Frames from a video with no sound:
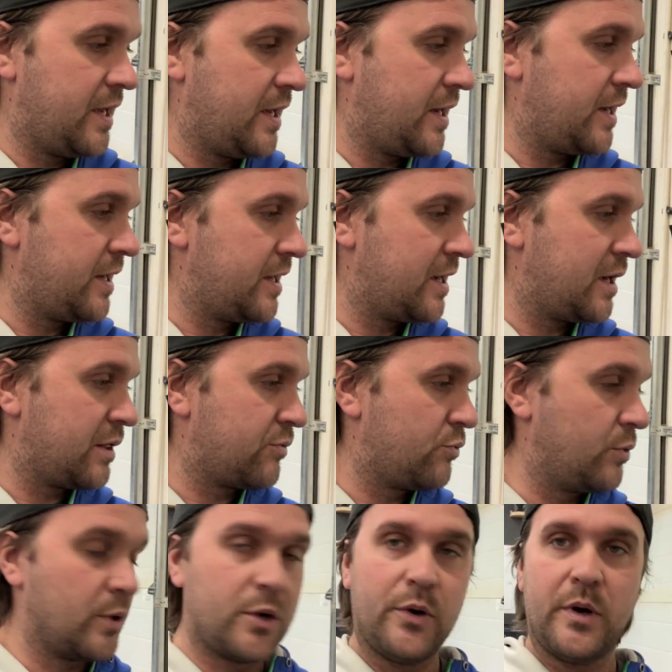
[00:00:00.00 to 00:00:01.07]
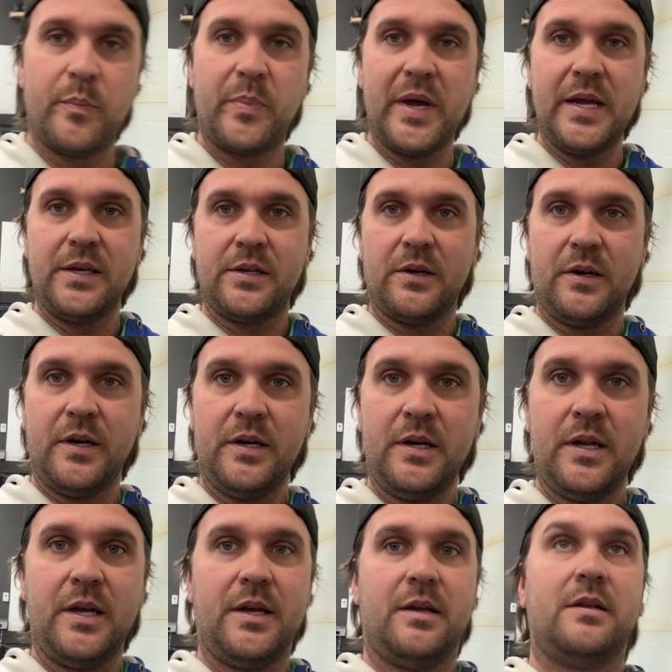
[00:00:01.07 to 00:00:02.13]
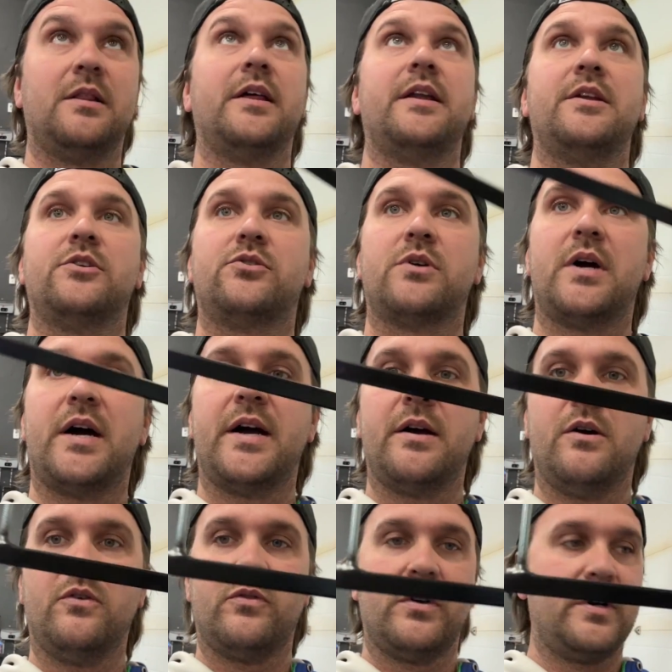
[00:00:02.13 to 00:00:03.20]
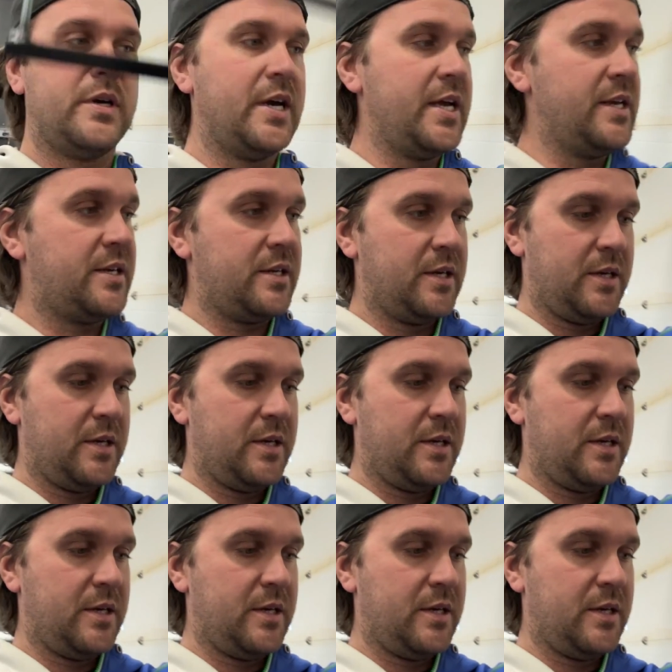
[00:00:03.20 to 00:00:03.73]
I threw a coat of paint on and let it dry overnight.